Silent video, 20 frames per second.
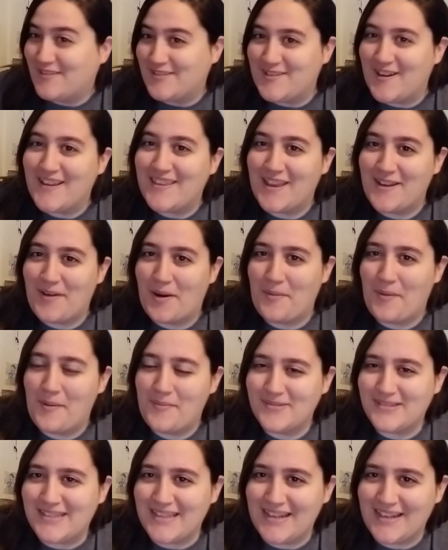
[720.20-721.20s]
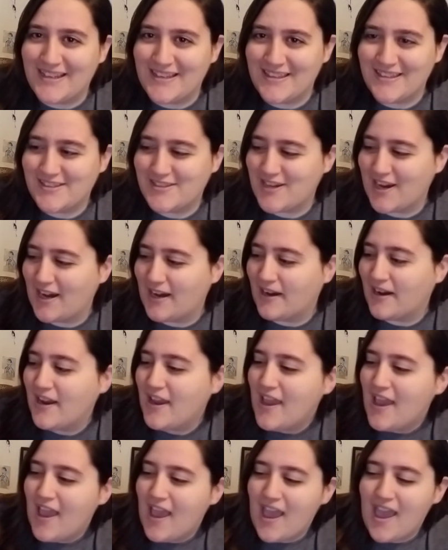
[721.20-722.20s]
was right there. My mom was sitting in this chair,
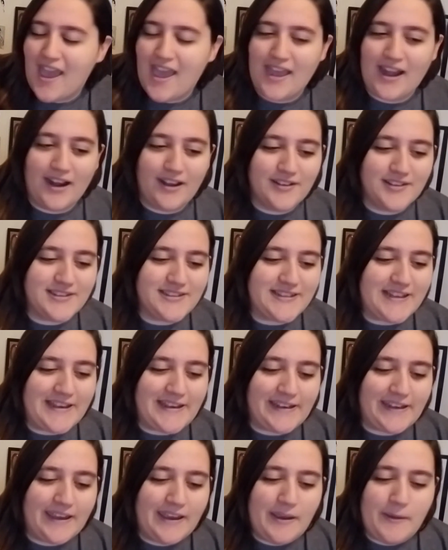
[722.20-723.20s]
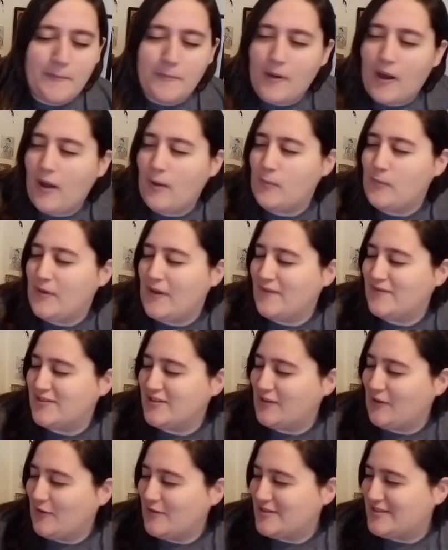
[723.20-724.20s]
and I was like, Mom, we have
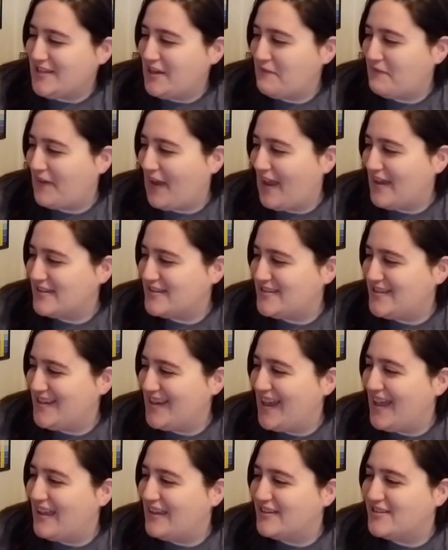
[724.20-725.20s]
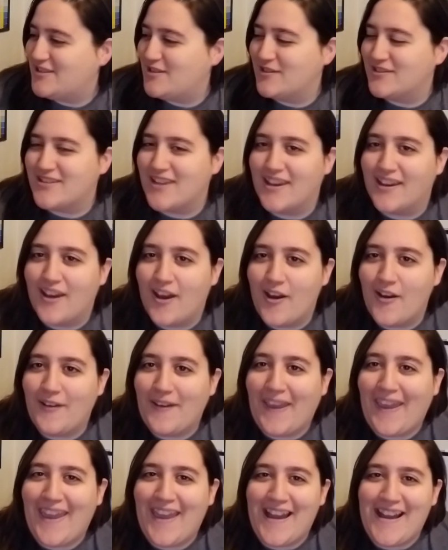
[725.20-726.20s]
to go save Castiel. And she was like,
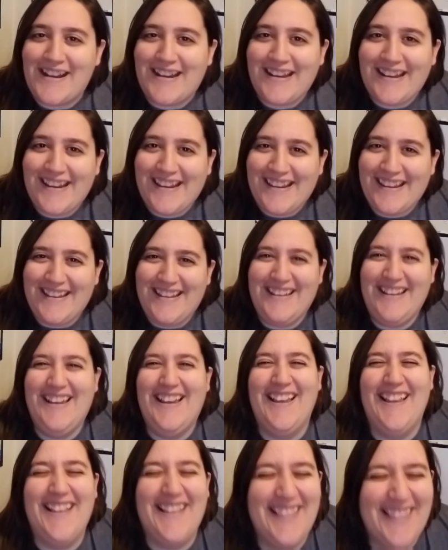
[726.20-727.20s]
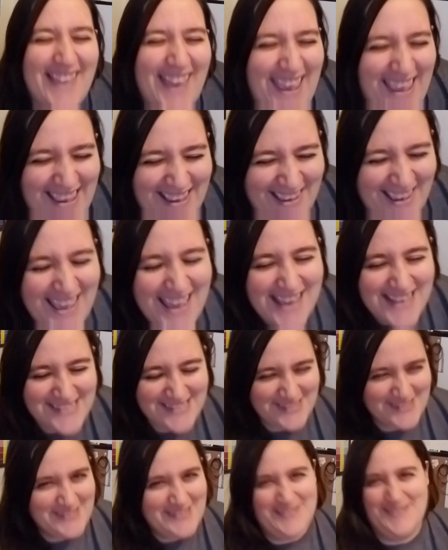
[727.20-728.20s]
okay, honey. Like,
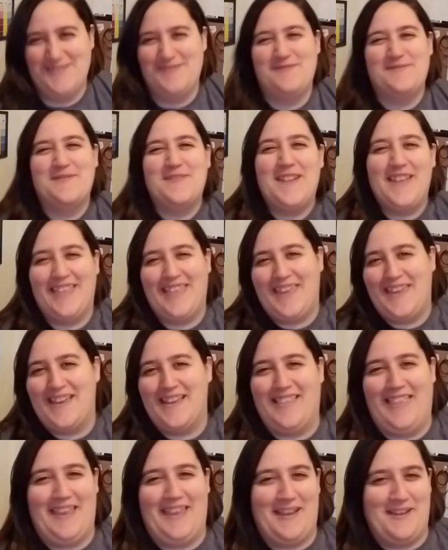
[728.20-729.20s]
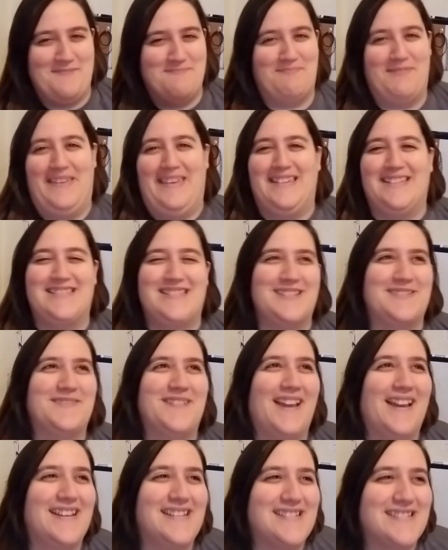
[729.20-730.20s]
she was really, like, appeasing
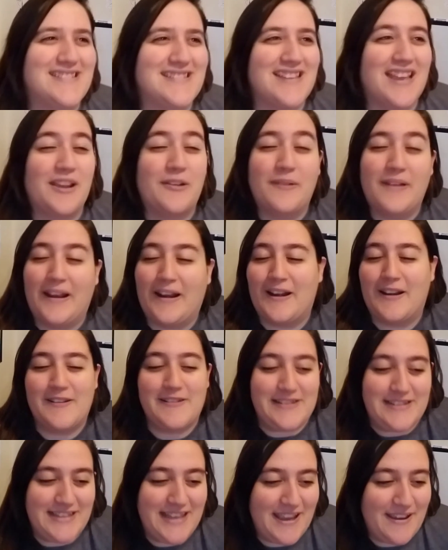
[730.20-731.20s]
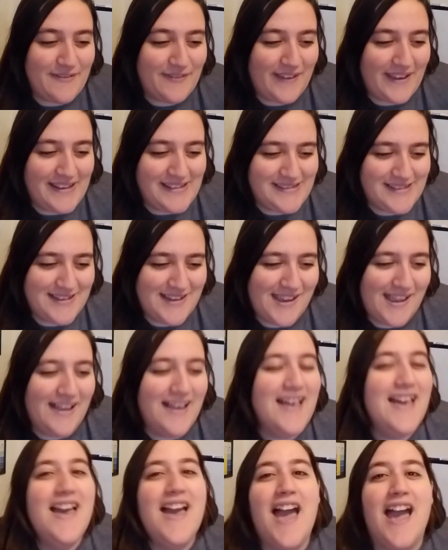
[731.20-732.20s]
me. I was just like, we gotta go save
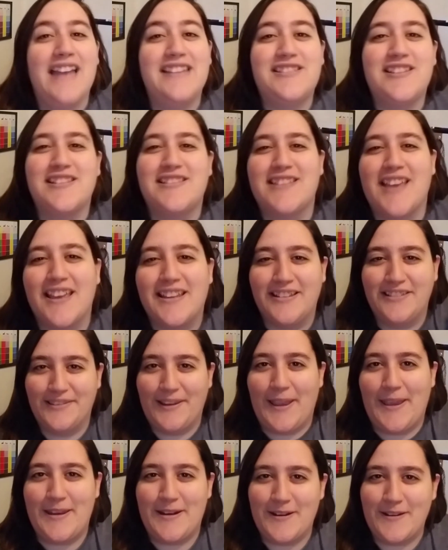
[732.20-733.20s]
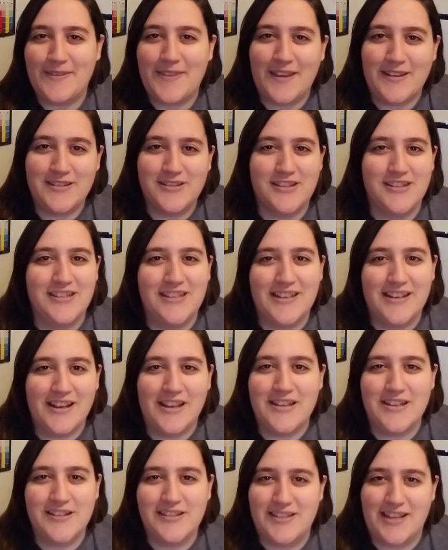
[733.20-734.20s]
Castiel. And she said later that she didn't
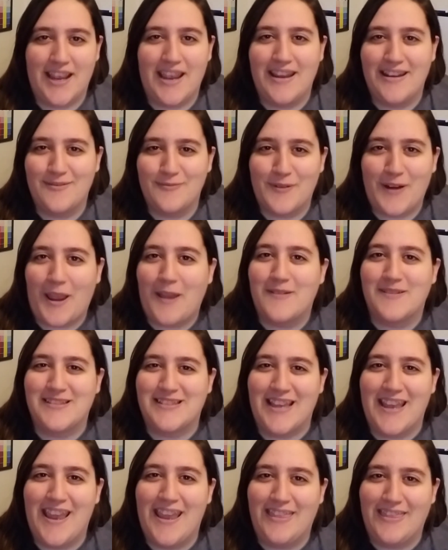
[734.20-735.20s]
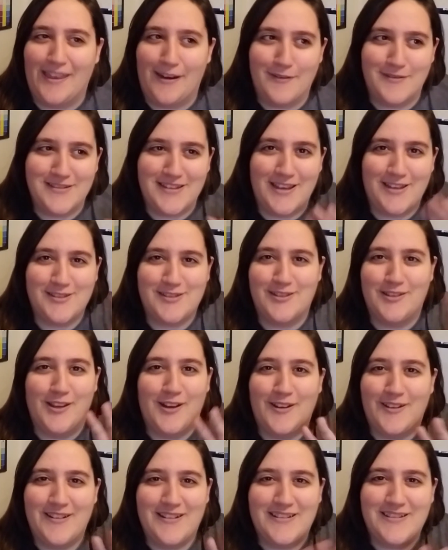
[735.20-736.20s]
understand what I was saying, that I was, like,
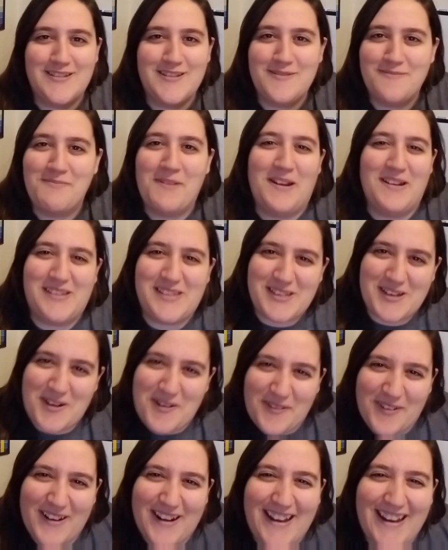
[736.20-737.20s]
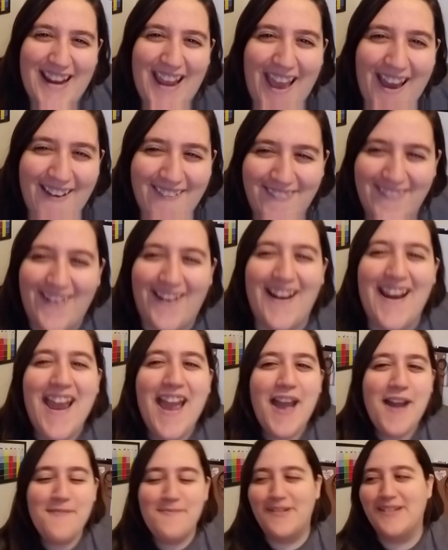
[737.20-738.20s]
slurring too much or whatever.
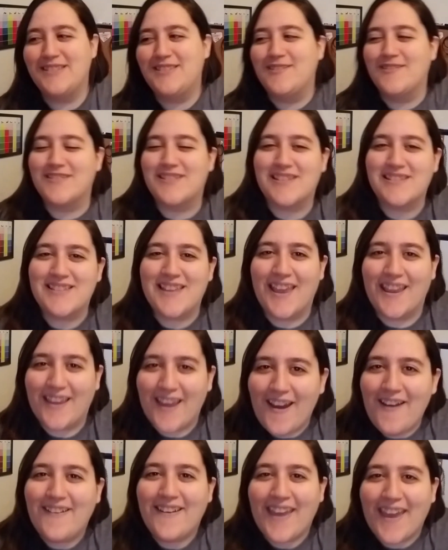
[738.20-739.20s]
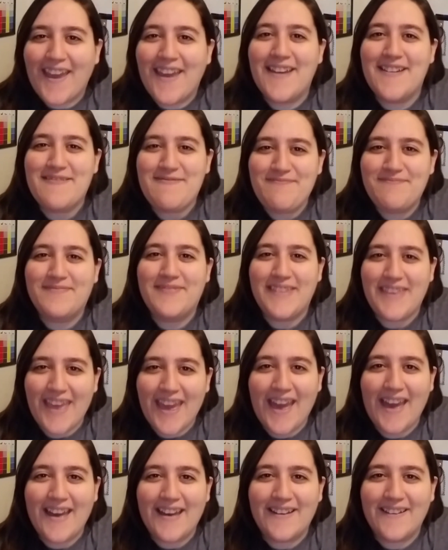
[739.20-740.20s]
But she was just like, okay,
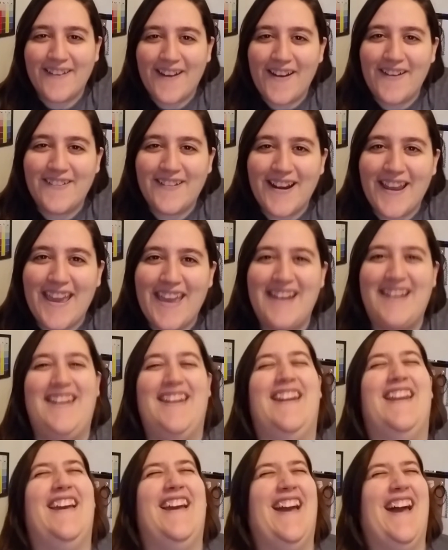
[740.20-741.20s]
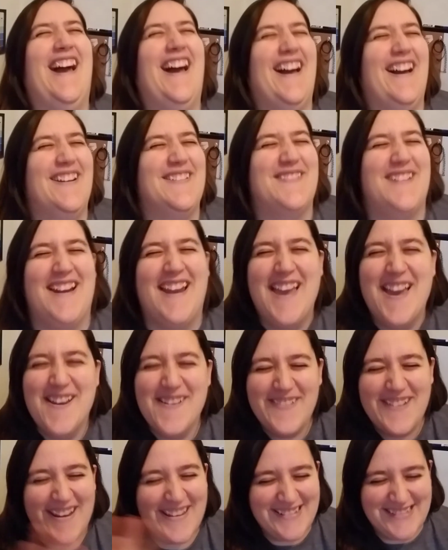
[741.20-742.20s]
yeah, alright. When
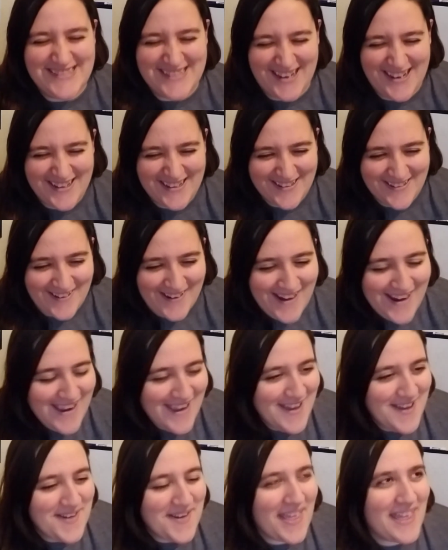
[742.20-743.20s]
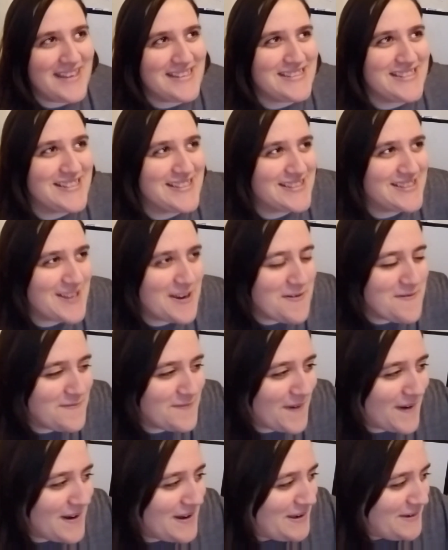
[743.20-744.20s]
I was talking to her. It was just so
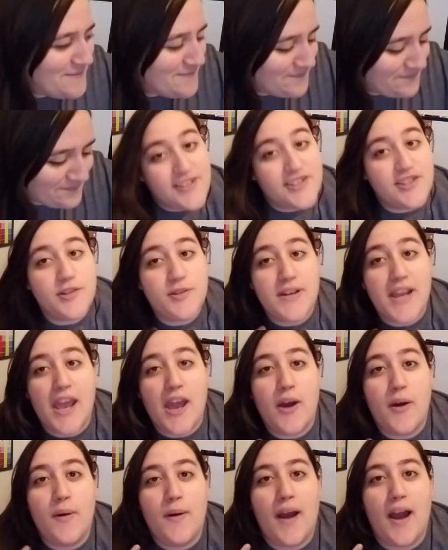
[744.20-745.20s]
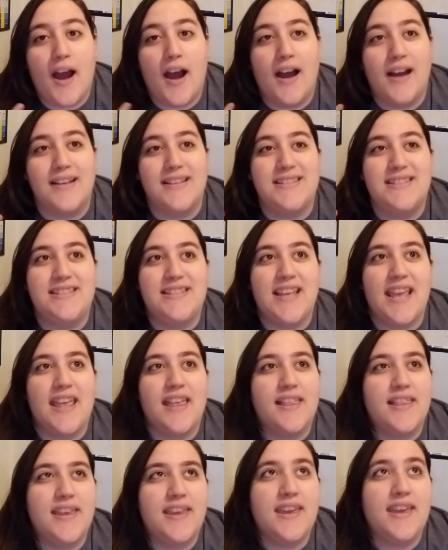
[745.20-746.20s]
funny. So now,
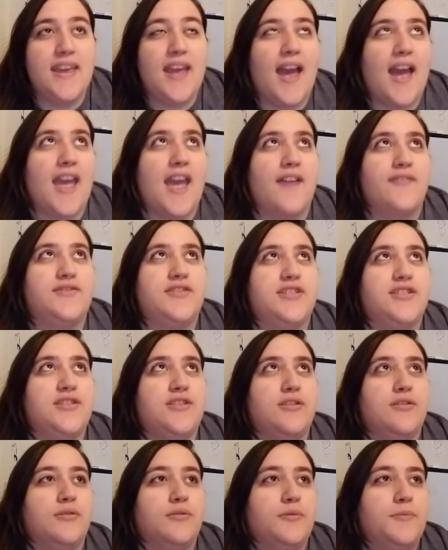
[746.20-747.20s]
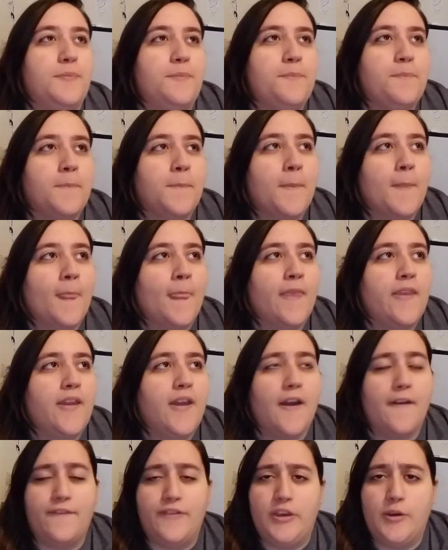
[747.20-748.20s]
daily, I have to do
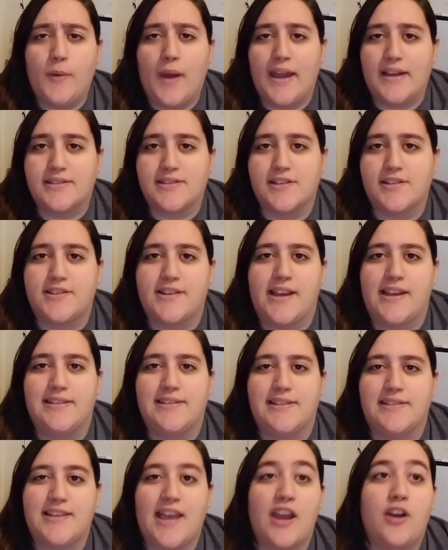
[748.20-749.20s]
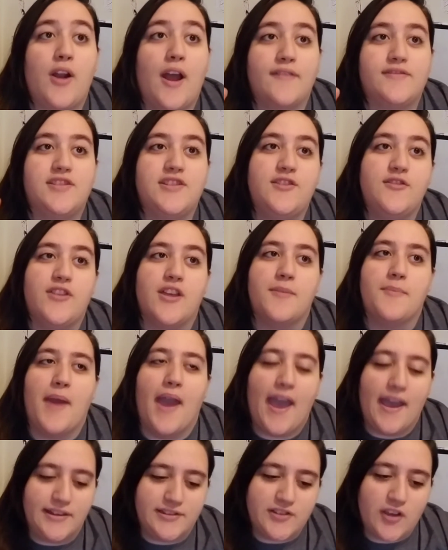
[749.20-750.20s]
a few exercises. I don't have to do them
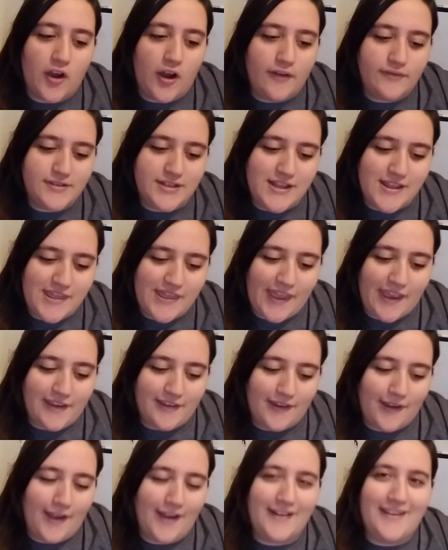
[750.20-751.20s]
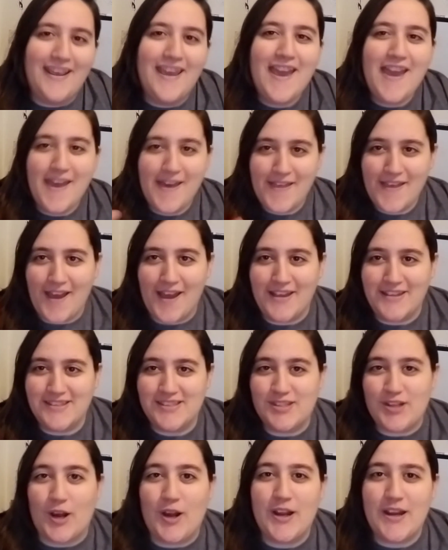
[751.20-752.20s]
as often, thank God.
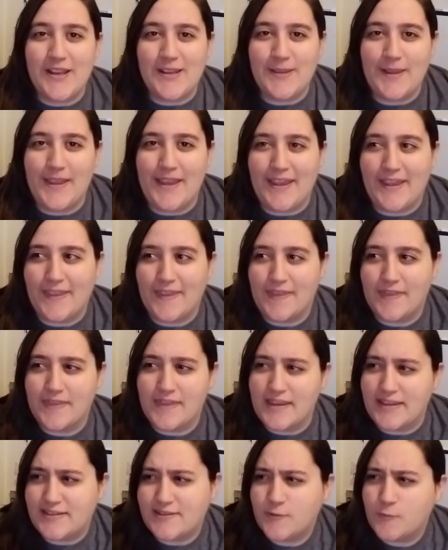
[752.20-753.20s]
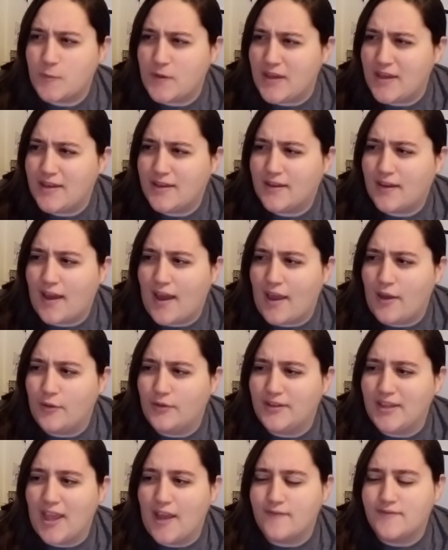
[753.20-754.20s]
Starting like this week, I
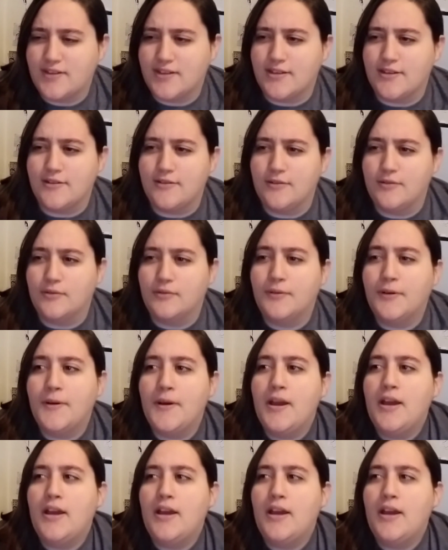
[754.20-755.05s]
only have to do,